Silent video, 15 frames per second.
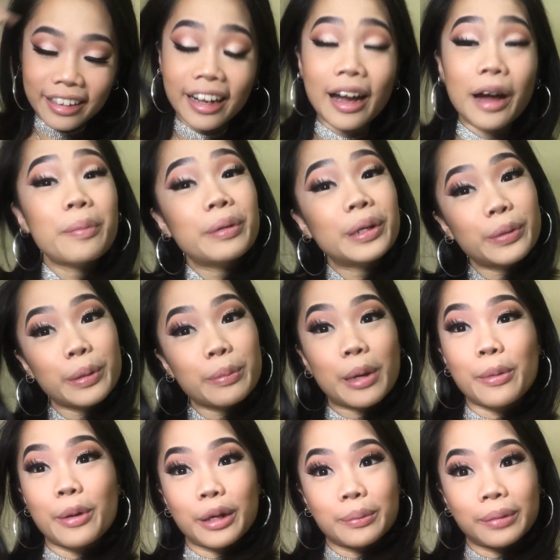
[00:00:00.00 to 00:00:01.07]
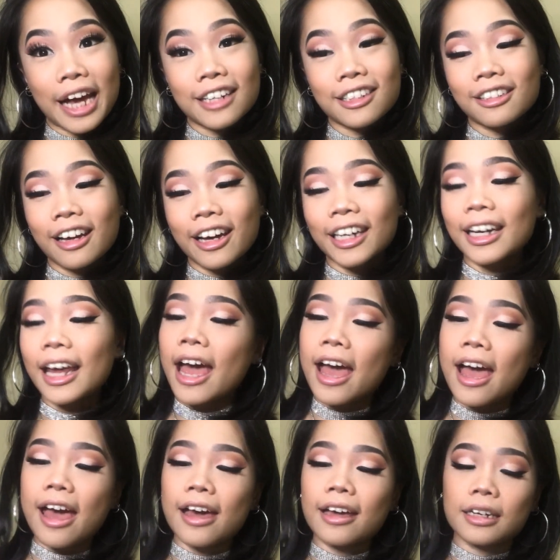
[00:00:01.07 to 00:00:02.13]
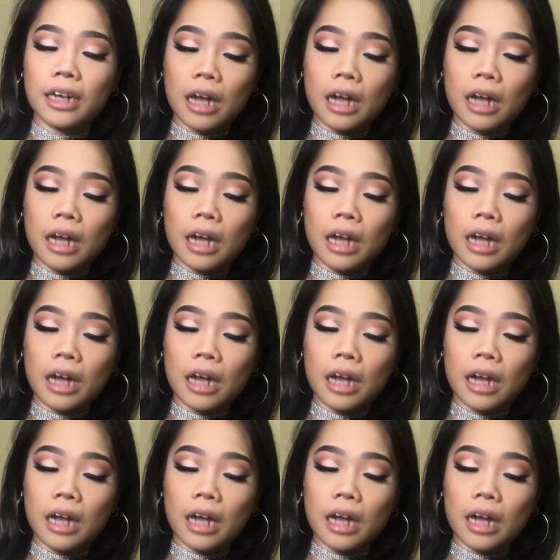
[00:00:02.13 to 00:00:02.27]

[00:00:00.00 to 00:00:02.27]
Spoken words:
I'll be doing my bottom lash line, and